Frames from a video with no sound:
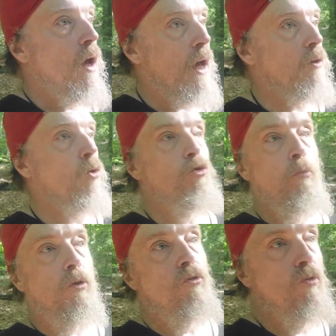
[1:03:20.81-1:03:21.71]
I
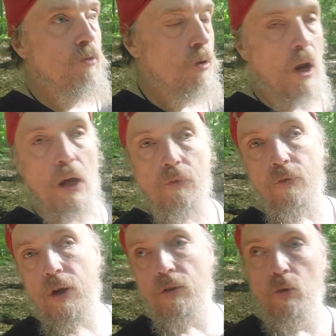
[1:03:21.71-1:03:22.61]
contribute to your
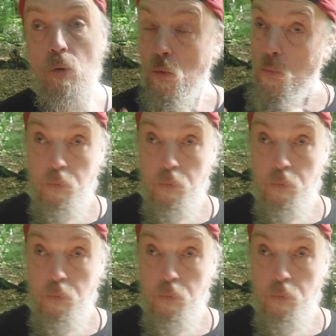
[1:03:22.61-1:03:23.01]
life, and you